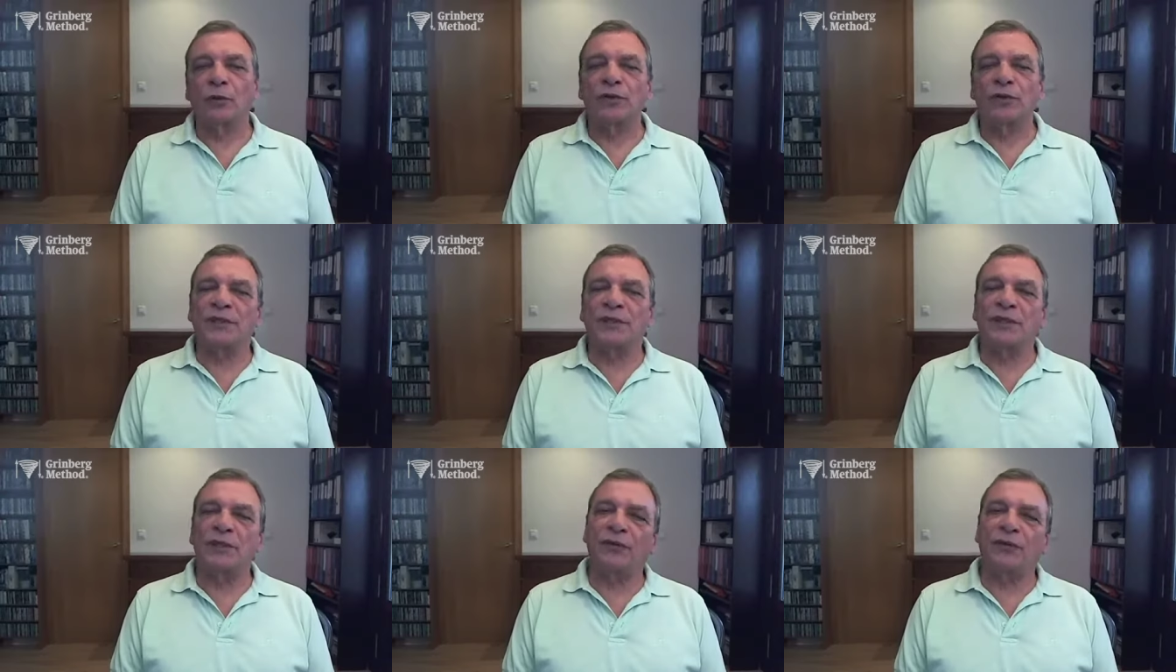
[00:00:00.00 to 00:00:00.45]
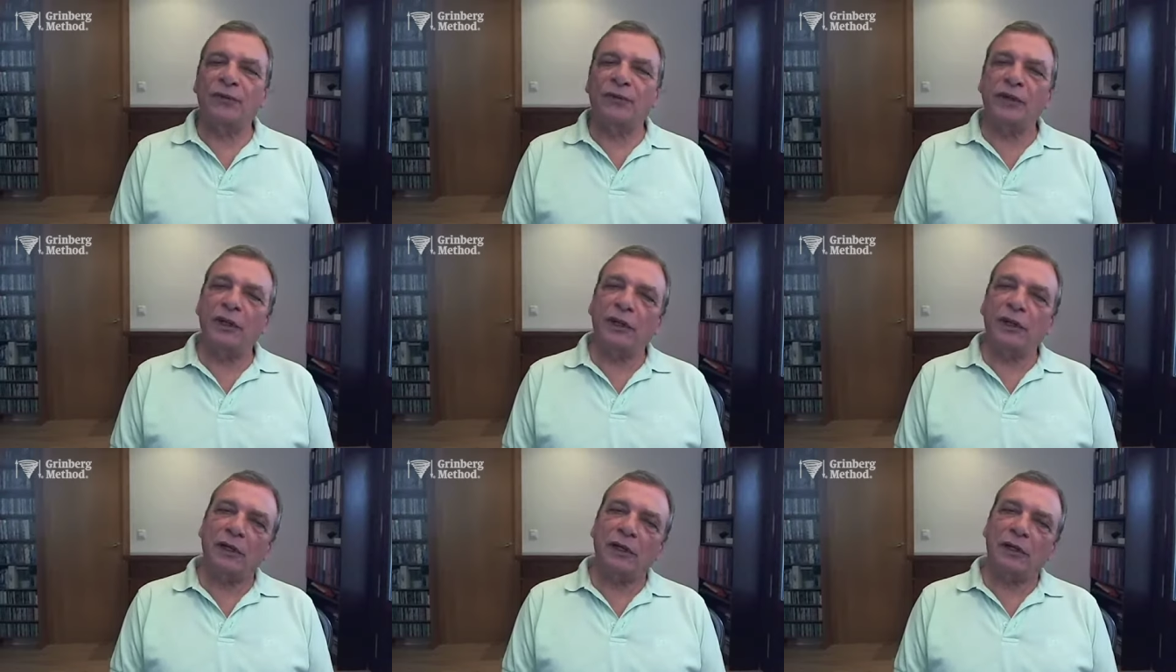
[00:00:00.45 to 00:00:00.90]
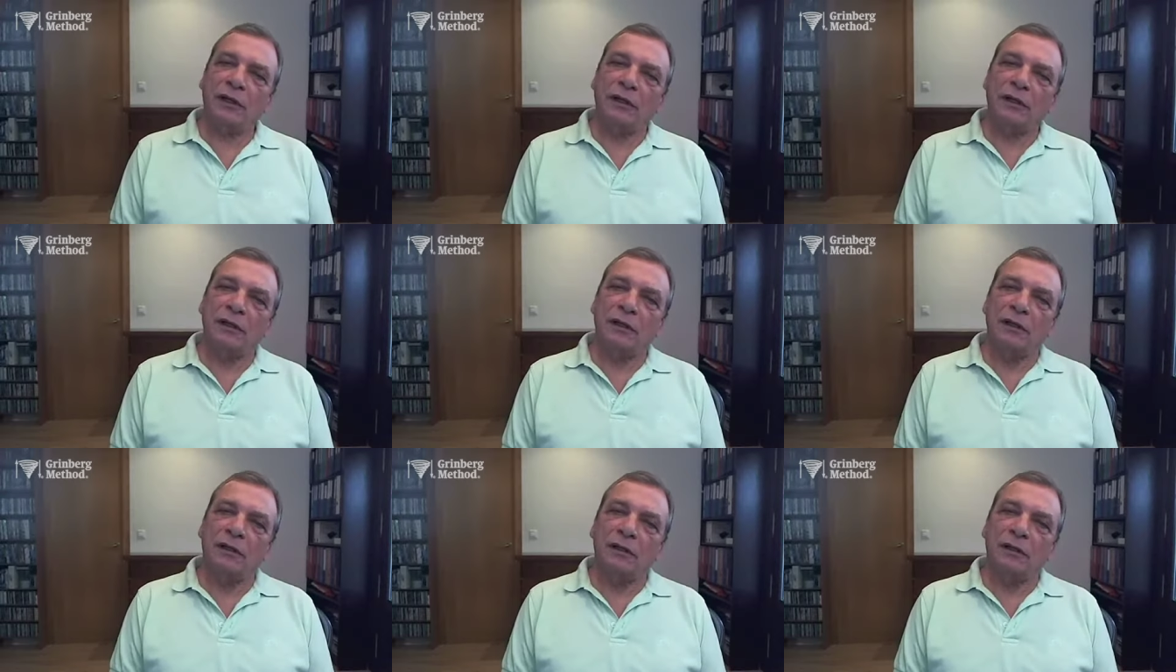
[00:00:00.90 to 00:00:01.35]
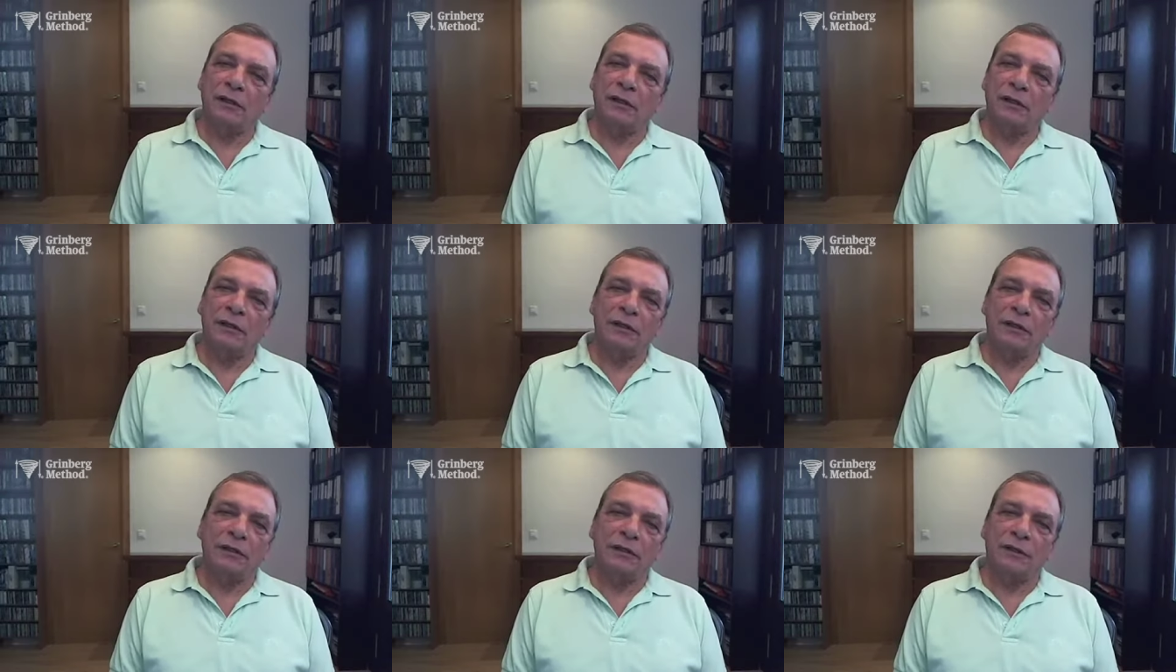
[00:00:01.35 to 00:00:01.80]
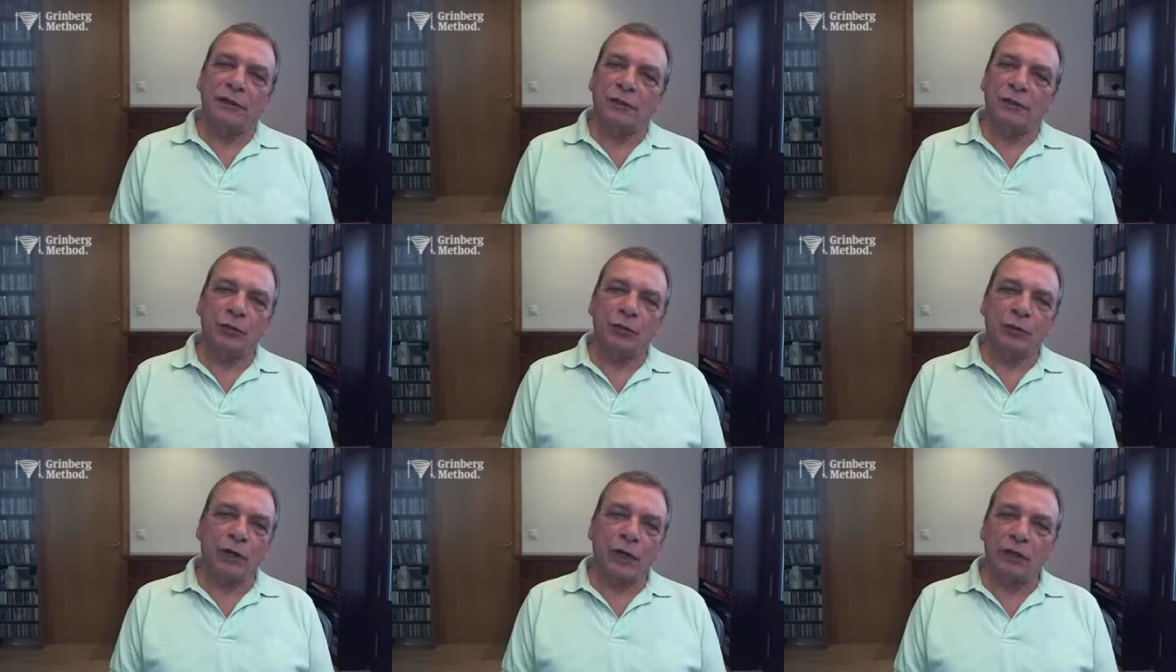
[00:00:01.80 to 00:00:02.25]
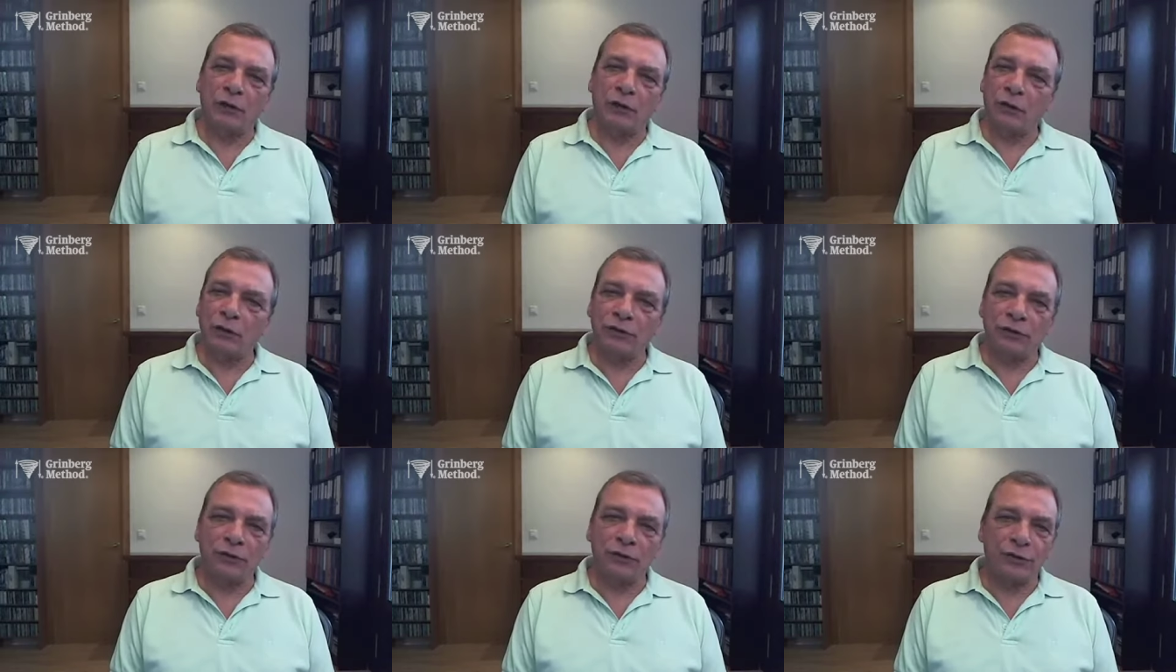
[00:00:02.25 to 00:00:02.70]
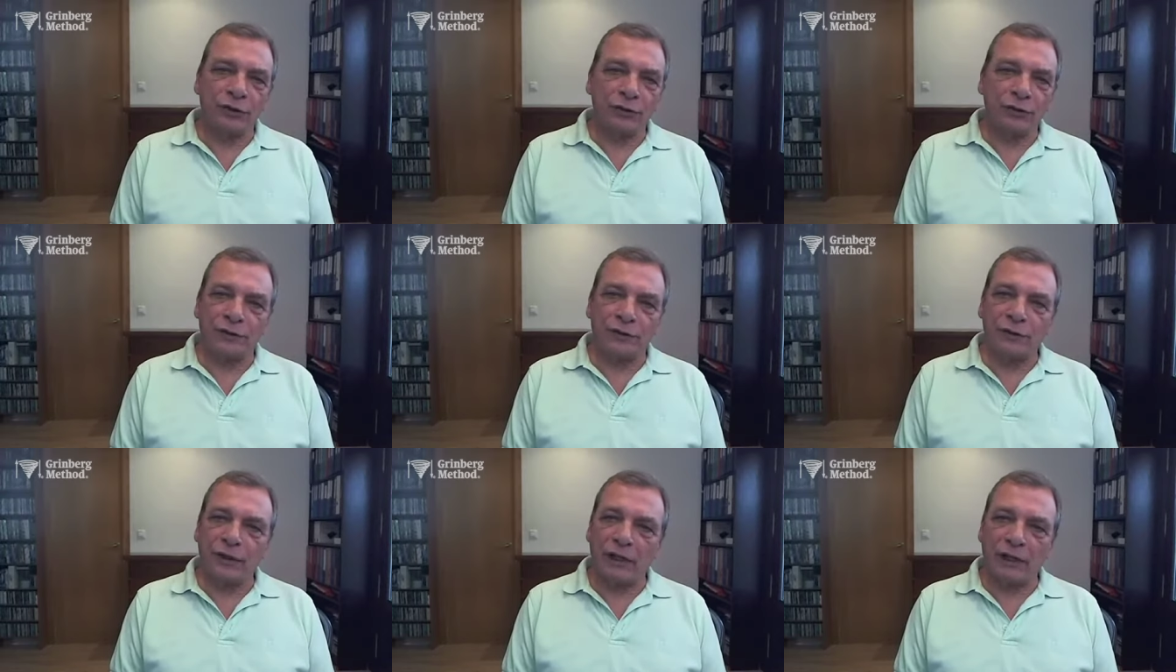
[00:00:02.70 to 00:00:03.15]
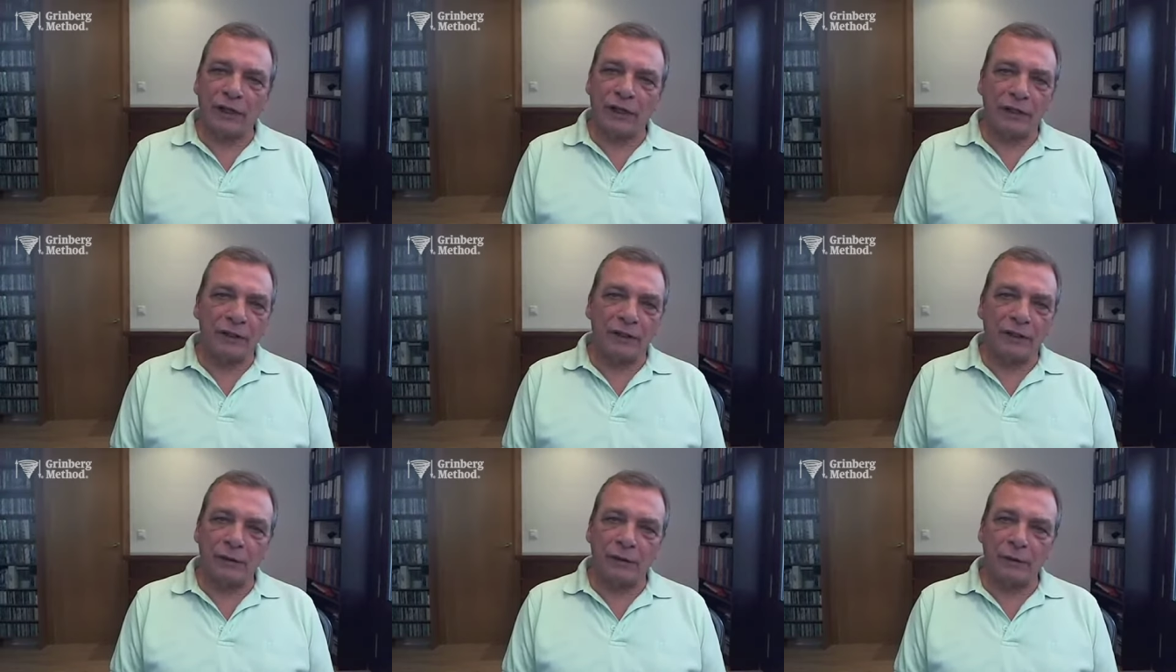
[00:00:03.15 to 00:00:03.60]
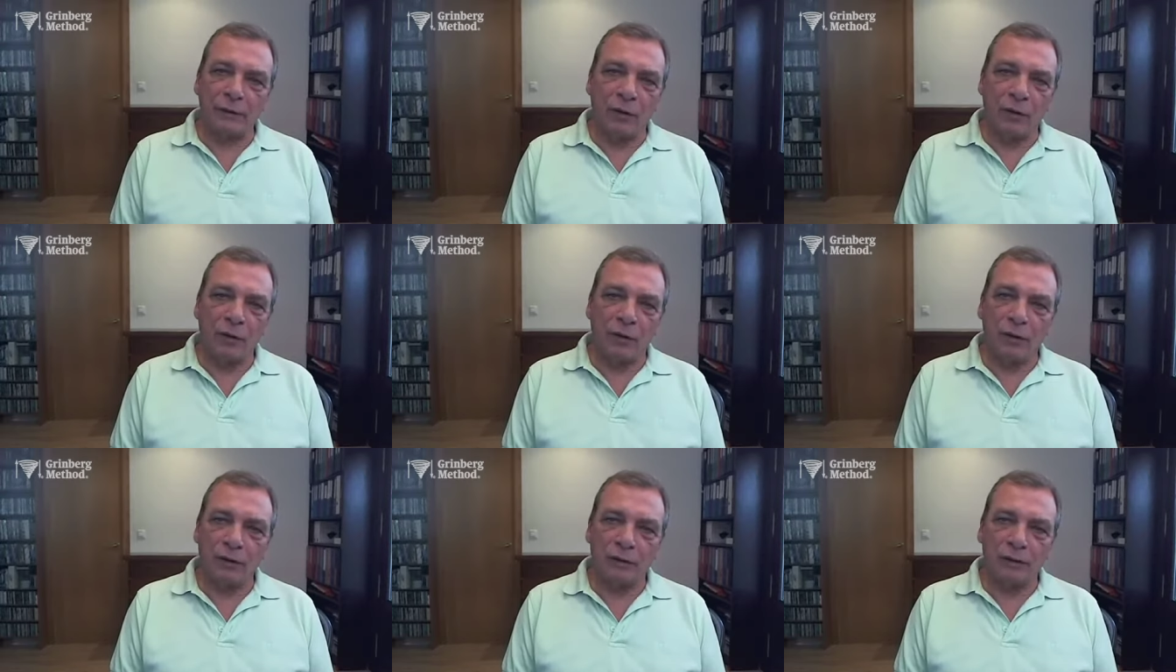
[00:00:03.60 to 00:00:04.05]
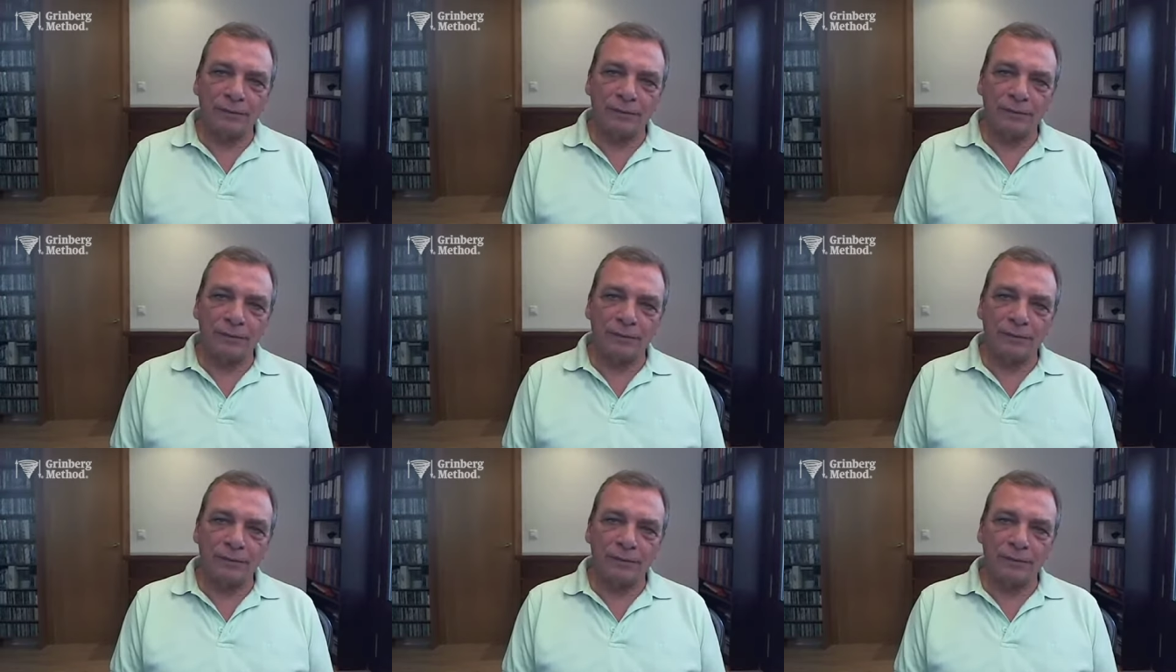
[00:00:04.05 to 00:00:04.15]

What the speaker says: with the feeling that you cannot just take it anymore,